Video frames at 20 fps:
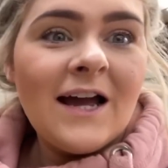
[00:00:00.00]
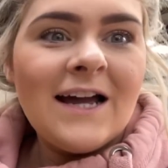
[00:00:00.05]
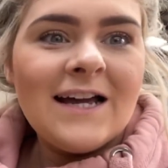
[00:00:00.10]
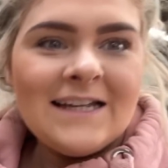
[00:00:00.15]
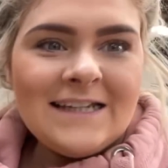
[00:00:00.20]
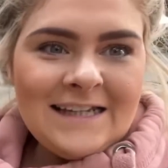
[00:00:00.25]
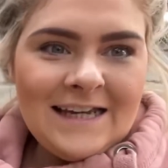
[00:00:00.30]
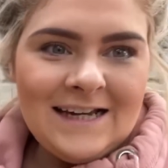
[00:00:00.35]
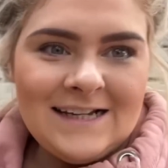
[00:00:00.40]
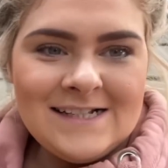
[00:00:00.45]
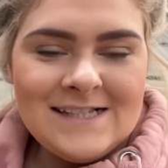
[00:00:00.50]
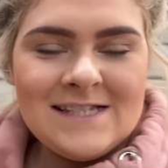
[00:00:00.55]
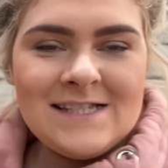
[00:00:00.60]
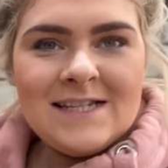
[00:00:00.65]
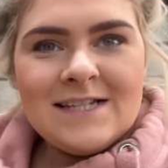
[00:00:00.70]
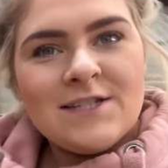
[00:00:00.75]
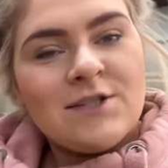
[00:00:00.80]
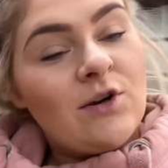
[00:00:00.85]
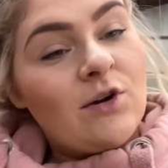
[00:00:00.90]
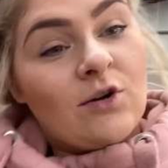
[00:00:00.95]
yes,
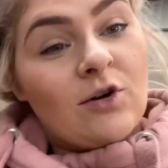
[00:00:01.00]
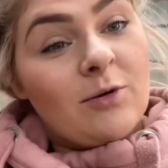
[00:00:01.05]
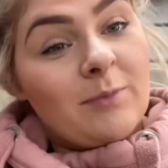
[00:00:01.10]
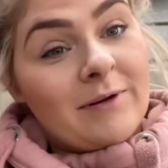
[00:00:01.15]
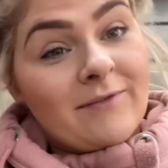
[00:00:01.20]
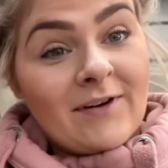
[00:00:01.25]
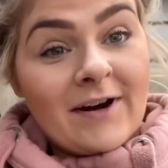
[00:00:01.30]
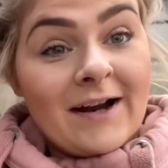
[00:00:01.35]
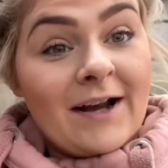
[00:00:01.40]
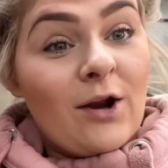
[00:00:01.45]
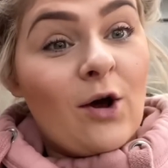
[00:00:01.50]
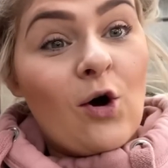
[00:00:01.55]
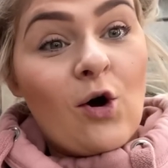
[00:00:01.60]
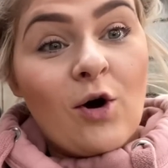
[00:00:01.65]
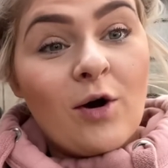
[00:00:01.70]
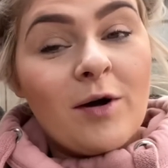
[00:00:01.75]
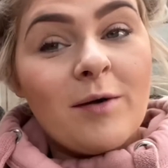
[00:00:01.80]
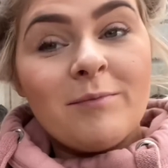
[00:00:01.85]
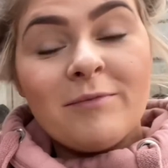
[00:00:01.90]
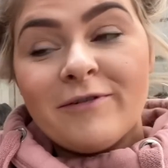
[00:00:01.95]
it's not going to be very
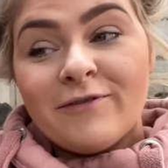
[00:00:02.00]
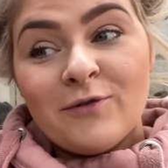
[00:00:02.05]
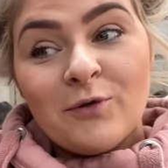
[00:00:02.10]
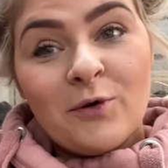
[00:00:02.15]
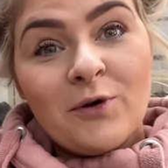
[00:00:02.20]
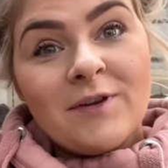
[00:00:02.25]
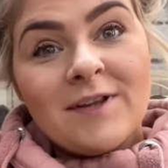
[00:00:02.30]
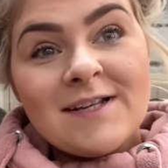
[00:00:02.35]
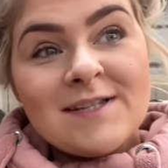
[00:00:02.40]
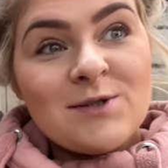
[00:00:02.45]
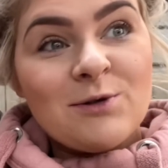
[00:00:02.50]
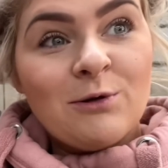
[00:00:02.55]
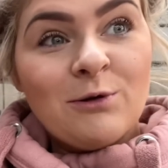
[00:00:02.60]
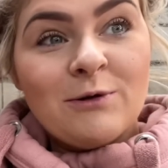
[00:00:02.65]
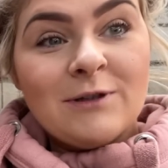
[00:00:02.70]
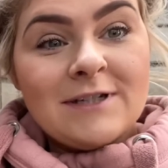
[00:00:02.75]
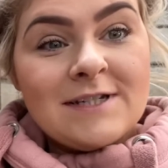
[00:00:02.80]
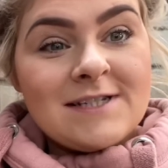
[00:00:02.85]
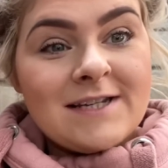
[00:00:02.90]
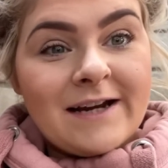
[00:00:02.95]
long before this
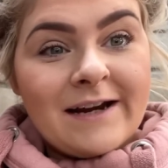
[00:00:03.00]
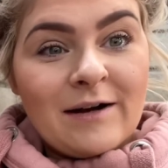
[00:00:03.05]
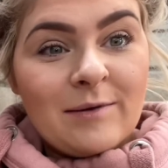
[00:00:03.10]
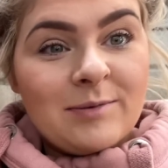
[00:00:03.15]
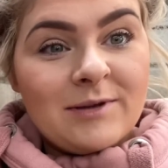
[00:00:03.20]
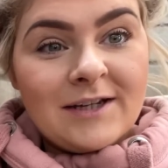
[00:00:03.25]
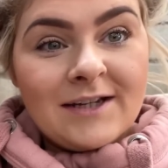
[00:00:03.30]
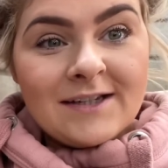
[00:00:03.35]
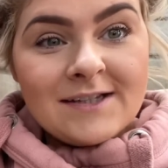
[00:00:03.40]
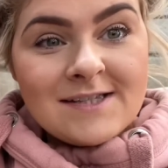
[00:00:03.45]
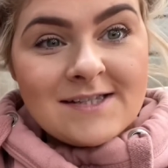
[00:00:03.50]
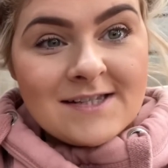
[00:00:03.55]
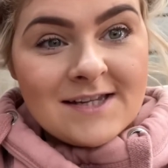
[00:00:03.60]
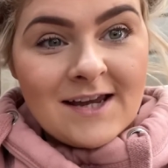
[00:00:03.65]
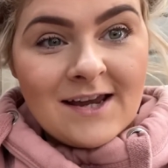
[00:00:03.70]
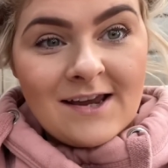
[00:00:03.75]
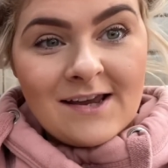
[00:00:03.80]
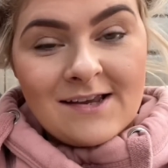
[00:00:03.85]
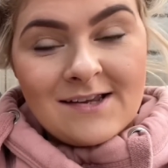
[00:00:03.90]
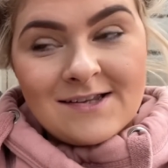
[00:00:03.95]
whole entire place
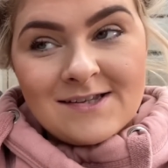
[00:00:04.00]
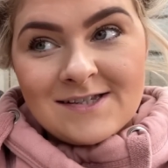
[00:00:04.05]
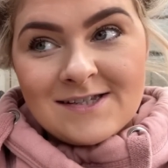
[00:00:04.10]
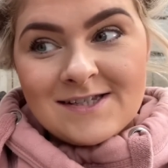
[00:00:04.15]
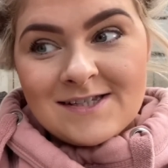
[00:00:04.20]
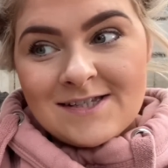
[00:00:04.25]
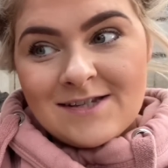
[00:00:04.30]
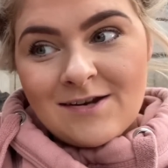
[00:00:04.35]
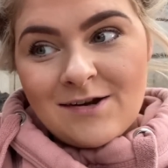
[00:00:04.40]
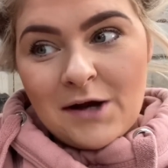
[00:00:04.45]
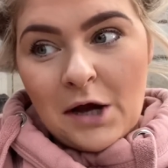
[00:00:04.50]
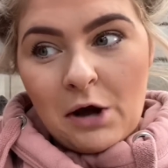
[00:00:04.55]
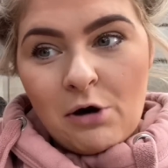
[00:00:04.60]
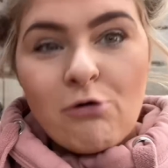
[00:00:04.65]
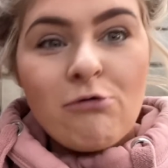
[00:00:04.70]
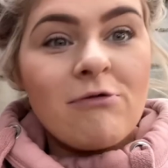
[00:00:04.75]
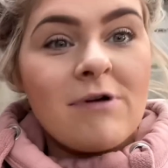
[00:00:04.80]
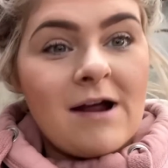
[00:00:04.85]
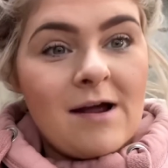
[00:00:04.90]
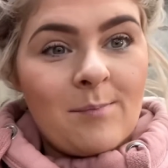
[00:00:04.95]
is
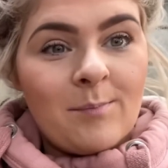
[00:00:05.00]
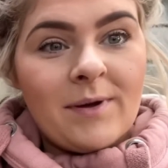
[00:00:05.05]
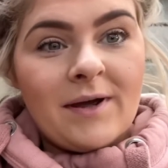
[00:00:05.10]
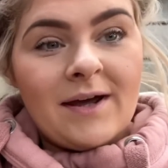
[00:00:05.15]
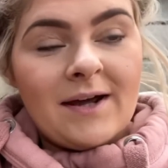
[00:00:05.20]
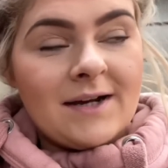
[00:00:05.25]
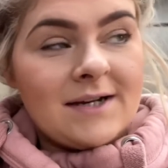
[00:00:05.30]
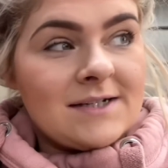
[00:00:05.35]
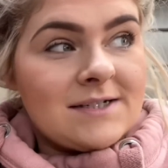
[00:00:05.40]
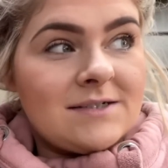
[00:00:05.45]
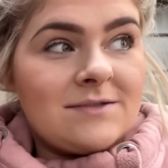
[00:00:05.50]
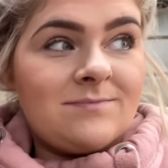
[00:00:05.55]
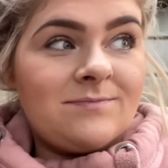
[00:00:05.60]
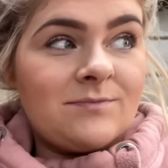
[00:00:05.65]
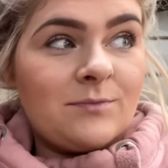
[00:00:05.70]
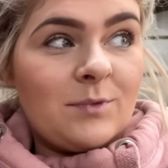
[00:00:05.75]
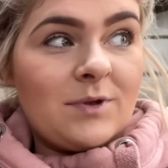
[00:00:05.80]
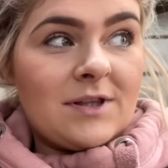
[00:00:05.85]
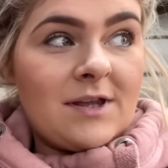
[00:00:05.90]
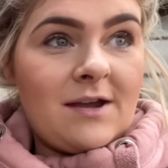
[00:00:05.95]
ram-packed
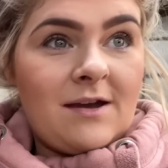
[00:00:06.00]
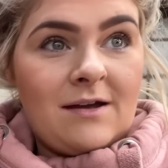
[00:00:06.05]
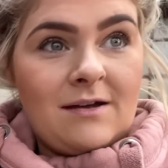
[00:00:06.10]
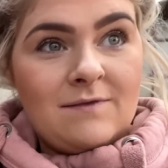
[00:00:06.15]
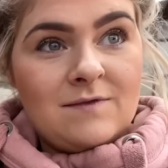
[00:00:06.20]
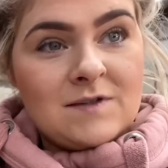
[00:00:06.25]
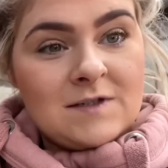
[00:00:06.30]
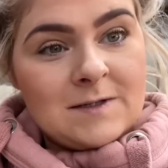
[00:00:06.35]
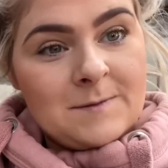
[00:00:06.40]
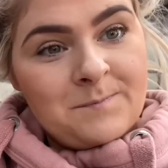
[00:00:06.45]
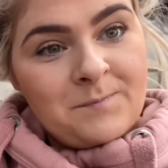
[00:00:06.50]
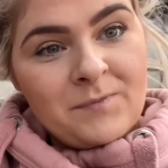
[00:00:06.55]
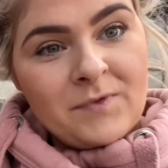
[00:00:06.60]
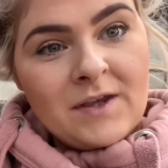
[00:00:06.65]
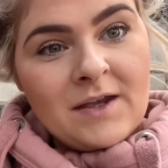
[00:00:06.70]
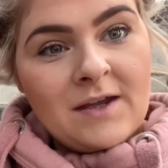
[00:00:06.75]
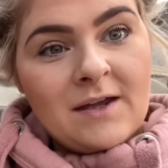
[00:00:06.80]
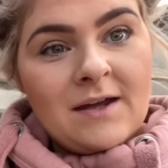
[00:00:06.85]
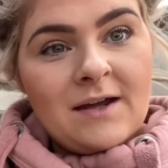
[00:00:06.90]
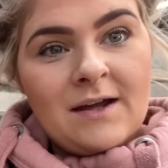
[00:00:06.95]
with calves.
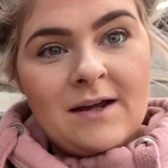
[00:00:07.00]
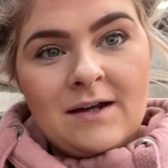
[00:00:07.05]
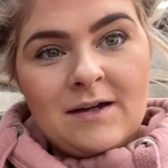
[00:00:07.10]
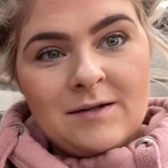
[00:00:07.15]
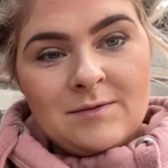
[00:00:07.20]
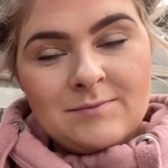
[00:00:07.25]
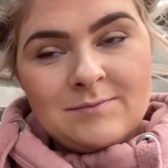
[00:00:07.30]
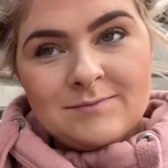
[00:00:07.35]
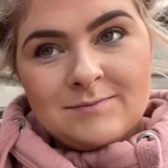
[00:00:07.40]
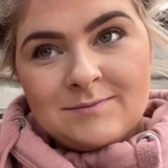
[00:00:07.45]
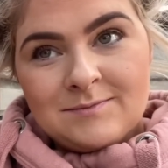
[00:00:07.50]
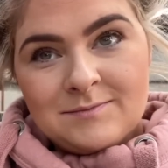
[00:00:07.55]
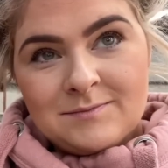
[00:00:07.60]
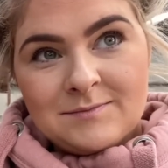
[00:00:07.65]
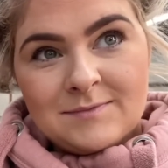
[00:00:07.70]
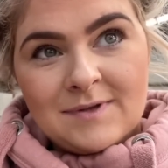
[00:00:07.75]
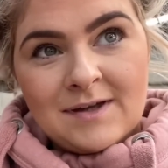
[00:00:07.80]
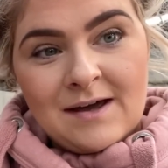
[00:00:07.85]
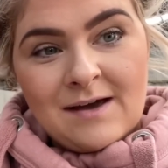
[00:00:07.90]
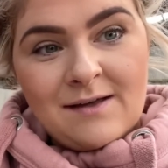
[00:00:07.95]

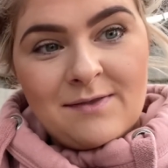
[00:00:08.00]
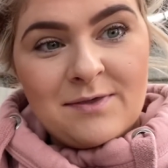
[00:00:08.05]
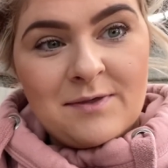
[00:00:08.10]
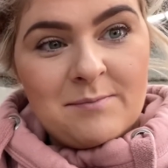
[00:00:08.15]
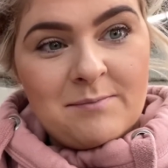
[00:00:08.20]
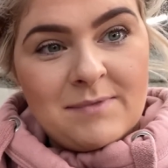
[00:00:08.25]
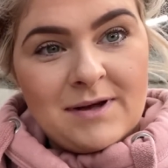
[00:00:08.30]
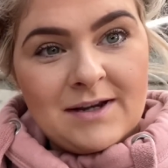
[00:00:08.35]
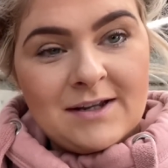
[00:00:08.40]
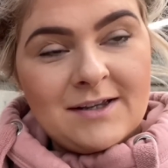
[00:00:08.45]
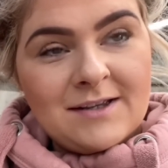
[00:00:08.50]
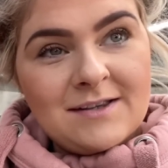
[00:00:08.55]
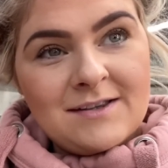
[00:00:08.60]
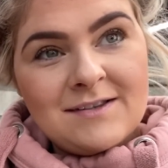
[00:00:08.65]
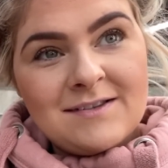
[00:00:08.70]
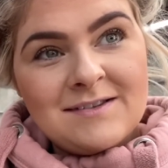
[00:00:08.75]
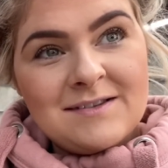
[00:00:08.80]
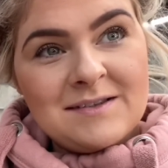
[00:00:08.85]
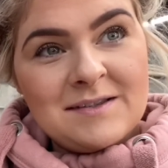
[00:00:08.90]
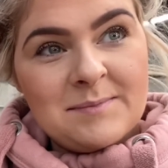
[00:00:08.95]
At the minute,
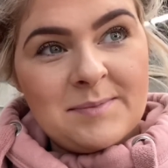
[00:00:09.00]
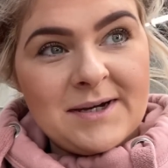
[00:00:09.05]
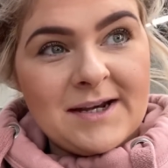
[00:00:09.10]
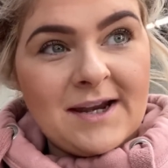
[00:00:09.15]
the big